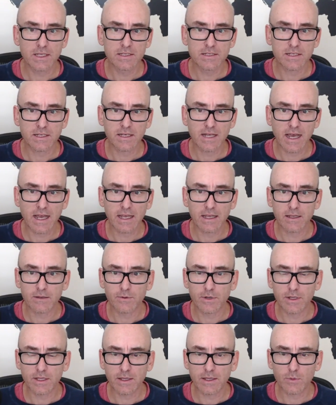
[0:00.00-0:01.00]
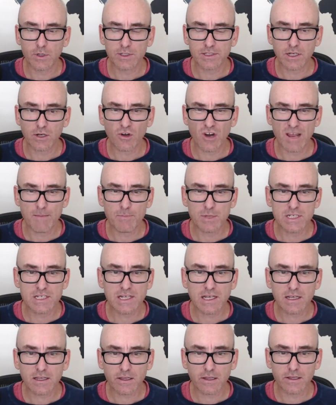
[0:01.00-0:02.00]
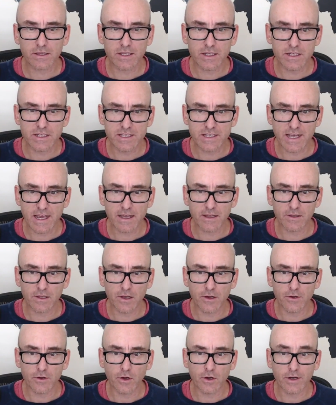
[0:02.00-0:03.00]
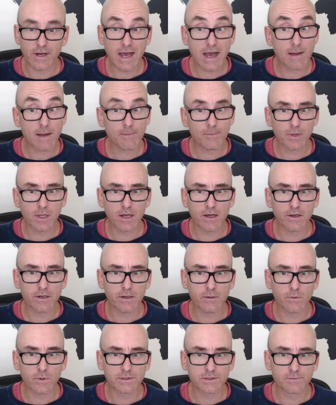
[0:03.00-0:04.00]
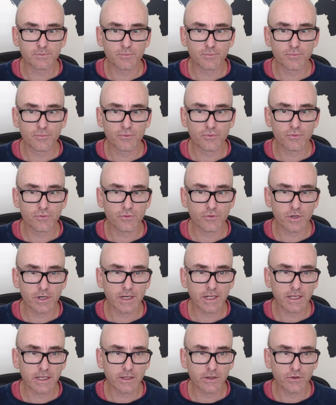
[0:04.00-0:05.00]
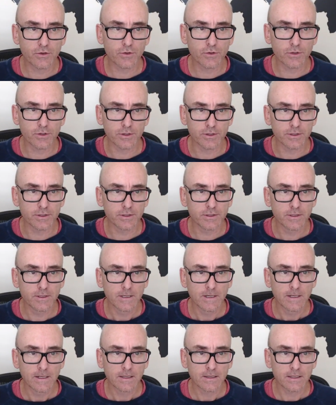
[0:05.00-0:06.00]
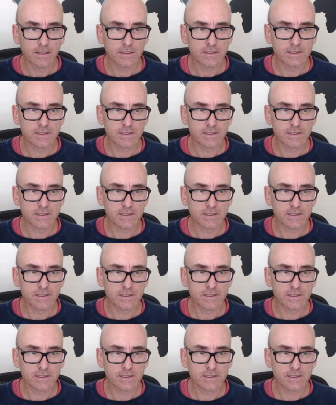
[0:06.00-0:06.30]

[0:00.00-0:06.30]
today really wasn't great, particularly in the download. On upload, it was pretty good. Let's